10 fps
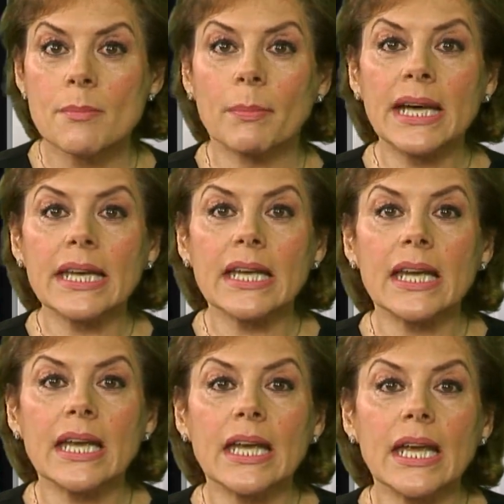but
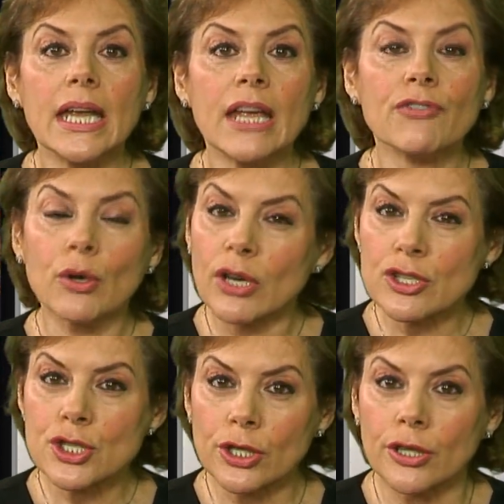if you're
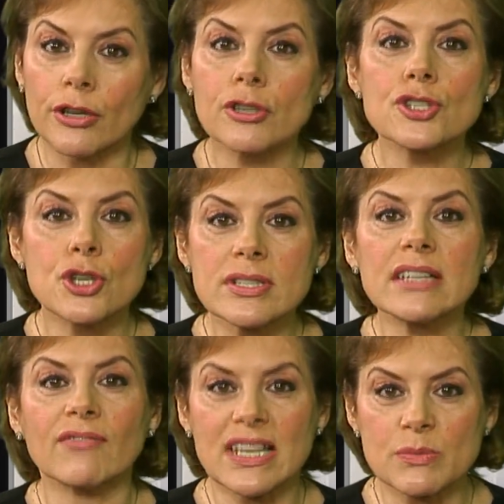unsure, choose
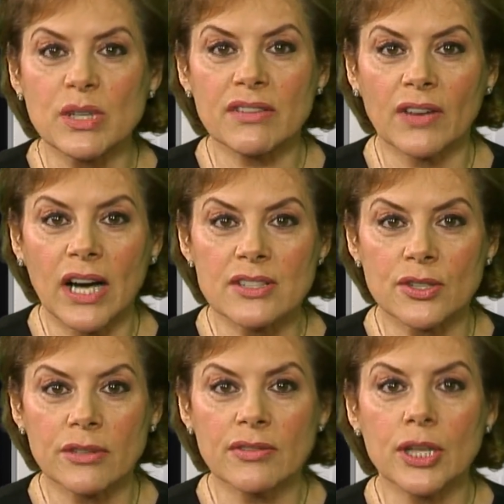an investment
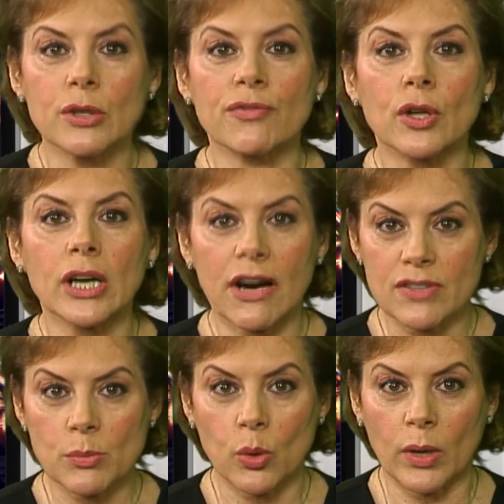advisor that you feel
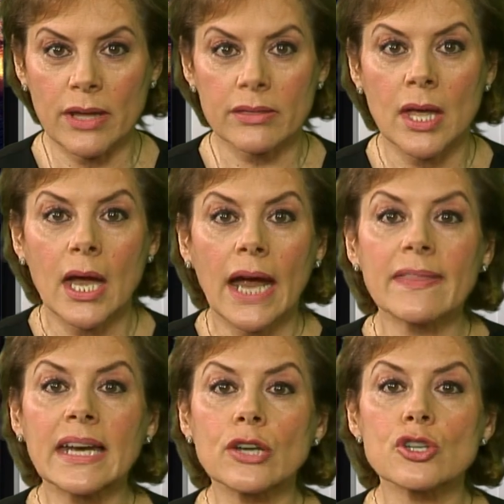comfortable with
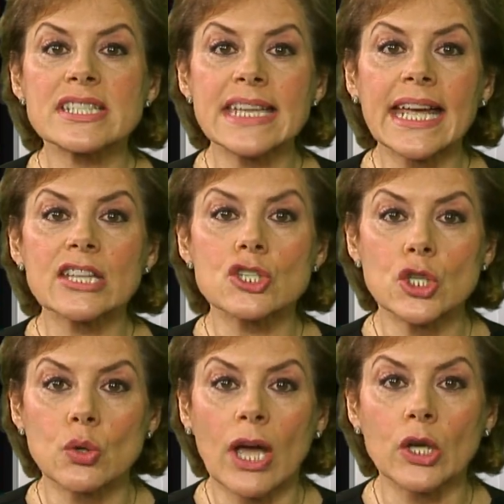and that understands
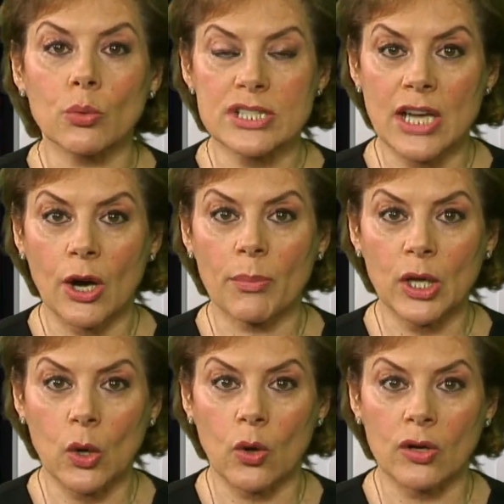you and your
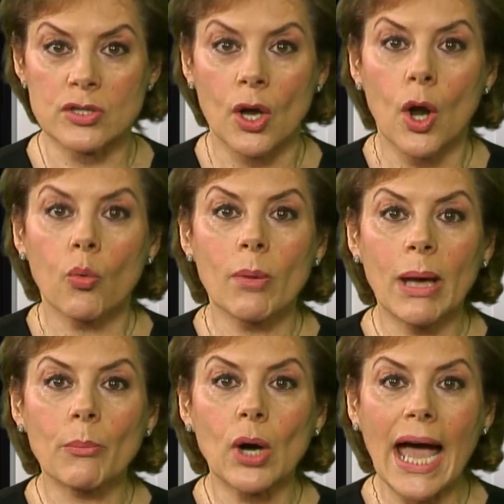retirement goals.
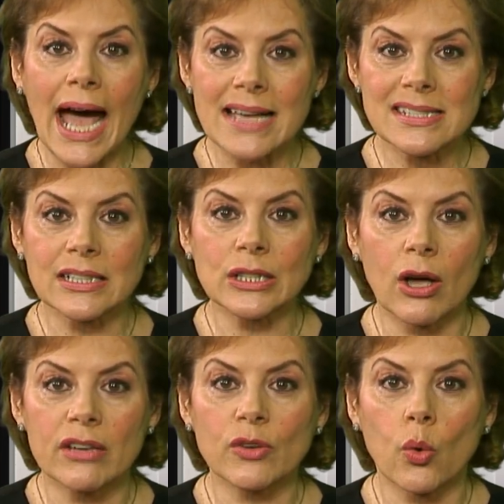Remember, ask a
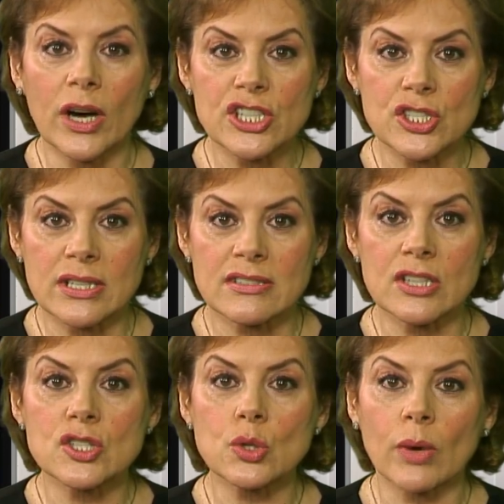lot of questions
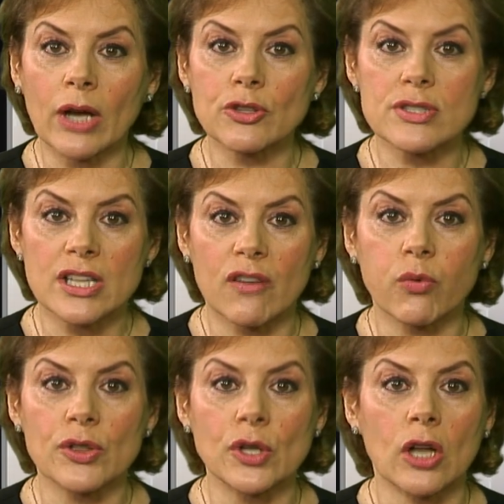and surround
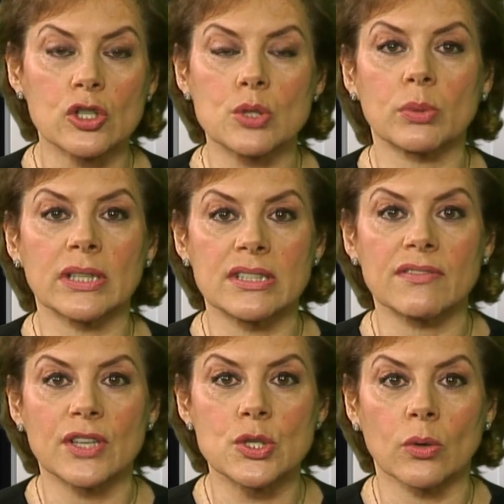yourself with knowledgeable
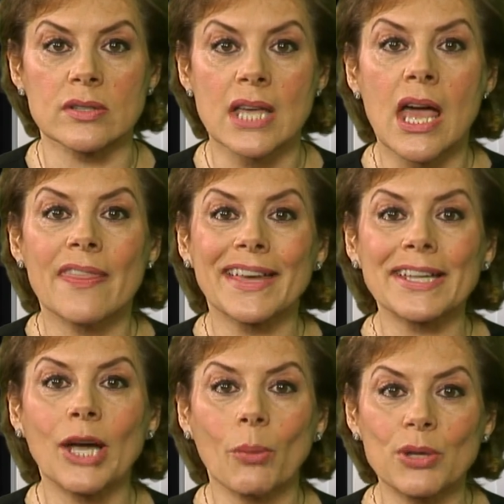individuals that
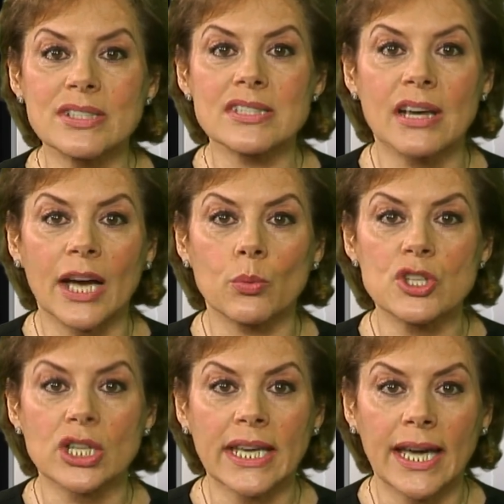can help you decide
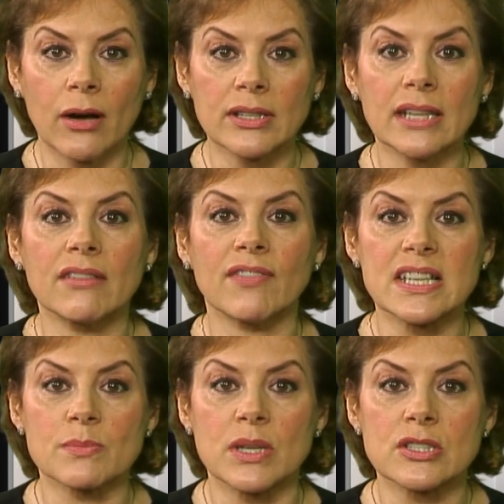which account and
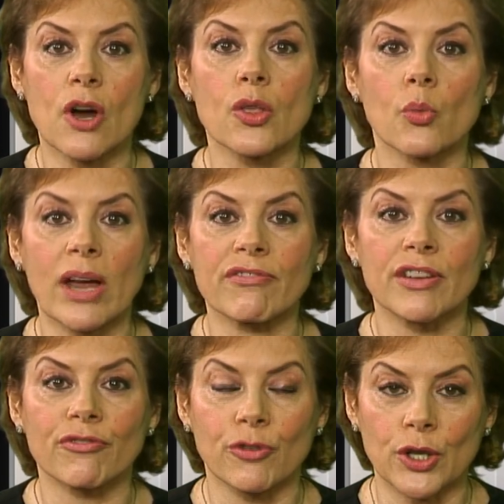investments are the right
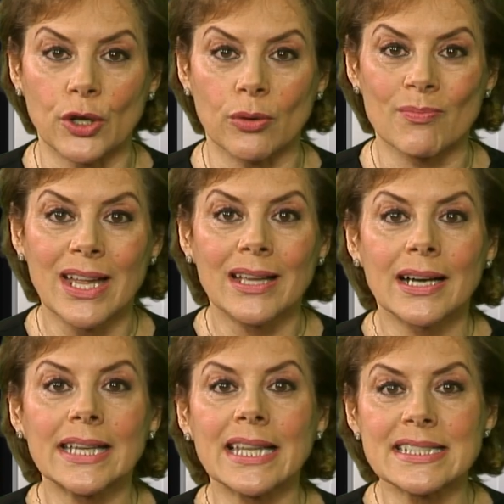fit for you.
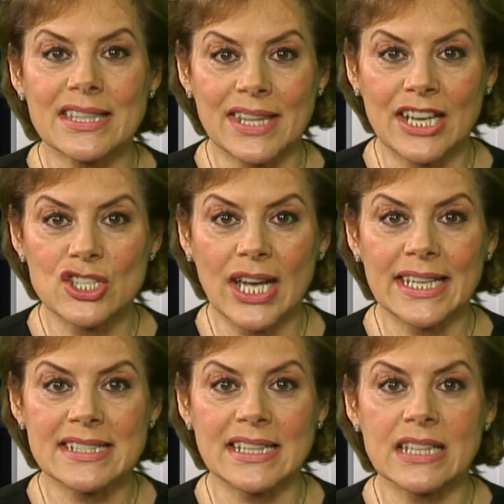I'd like to thank
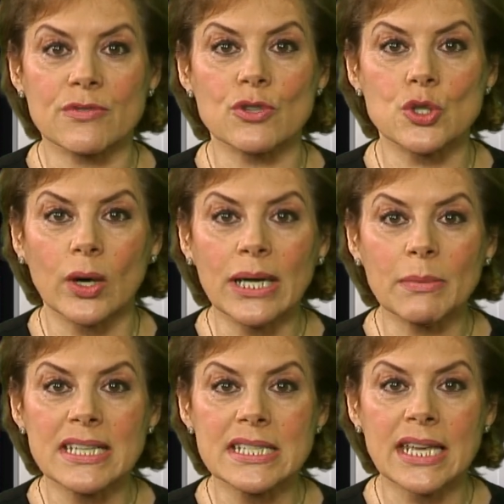Jackie Sanz for joining
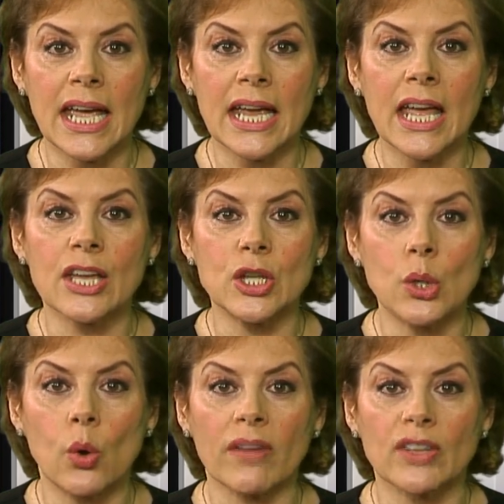me today and
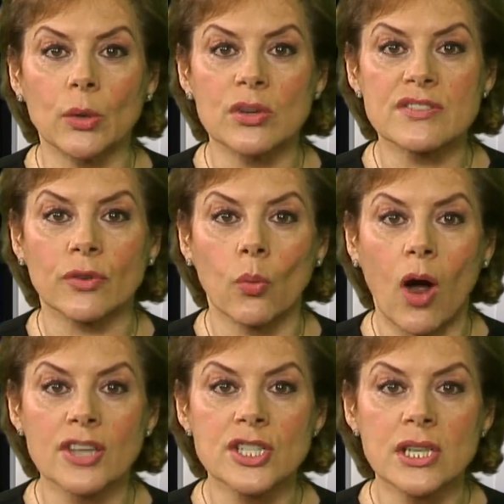you, our viewers, for
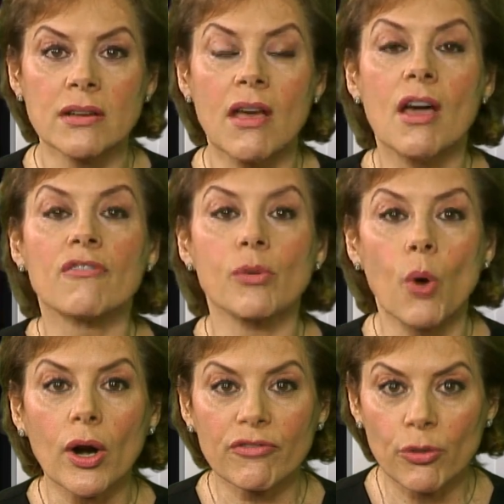watching. For
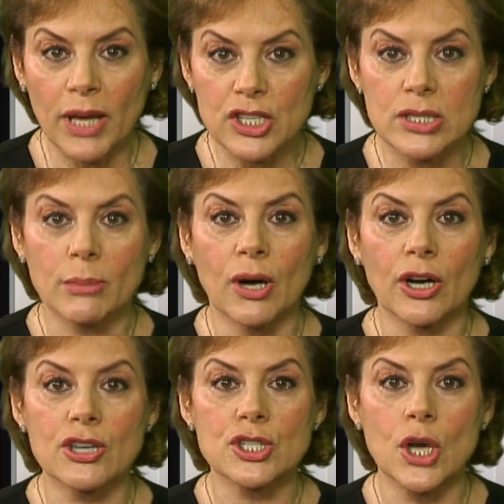more information about
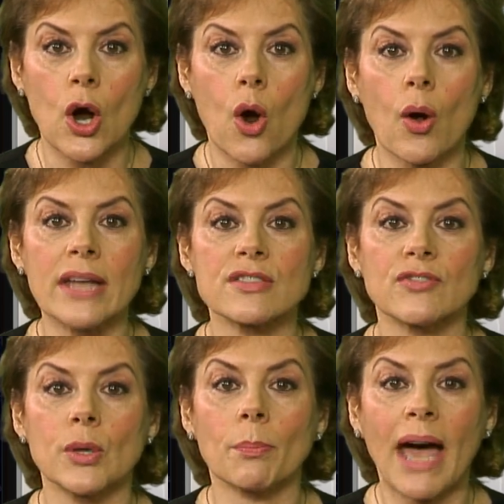our show and to
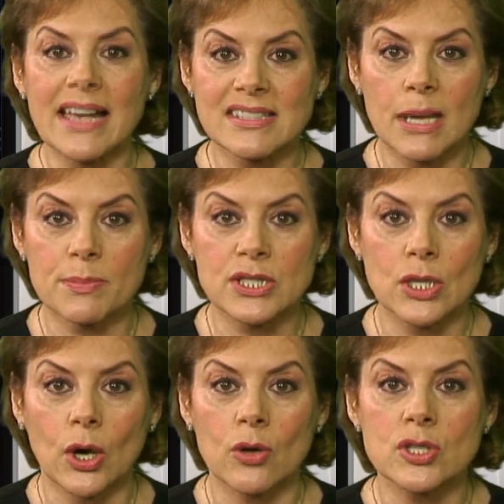view past
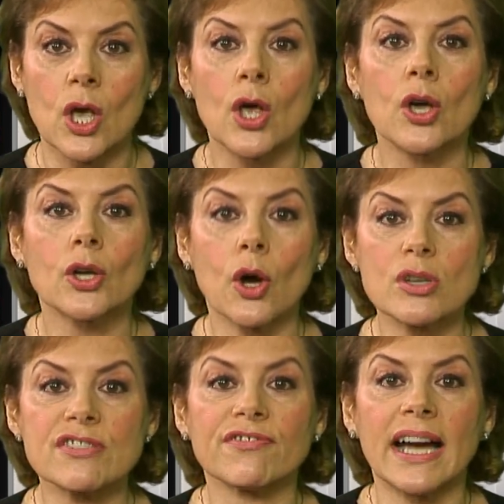episodes,
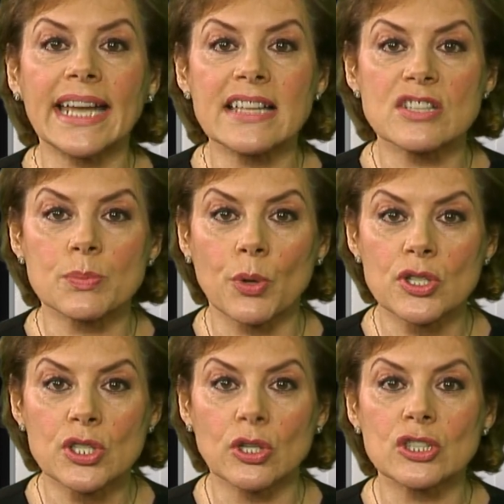go to
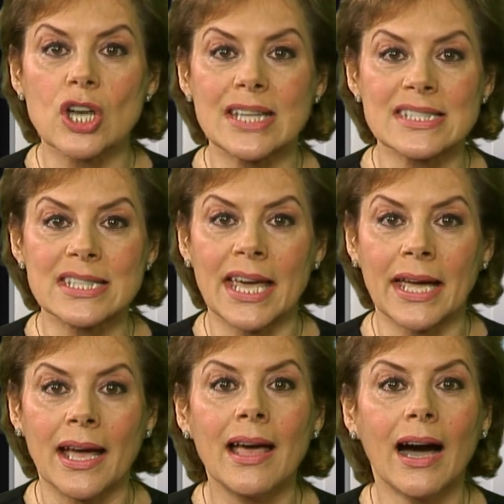
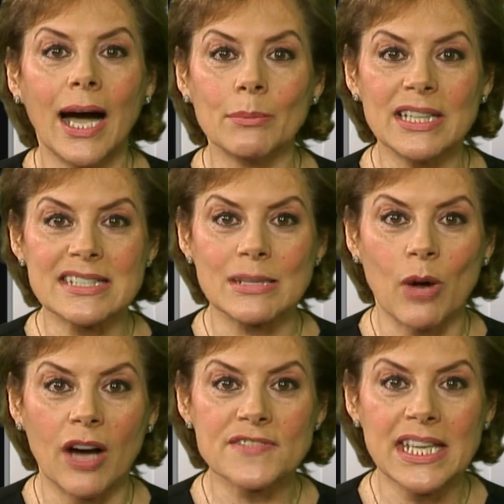financespersonal.ca. I'm Liz
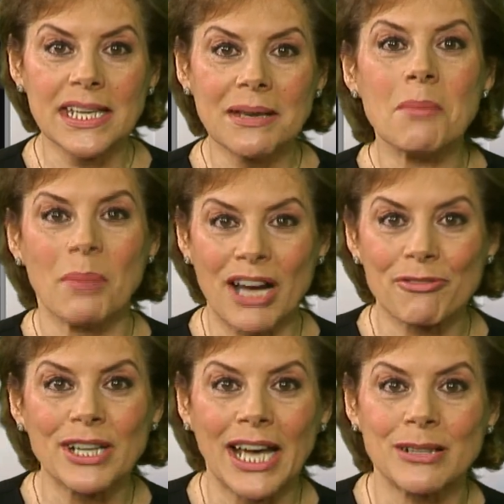Naumovski. Bye
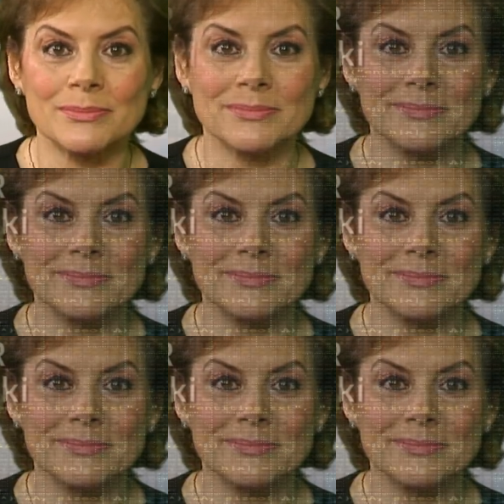for now.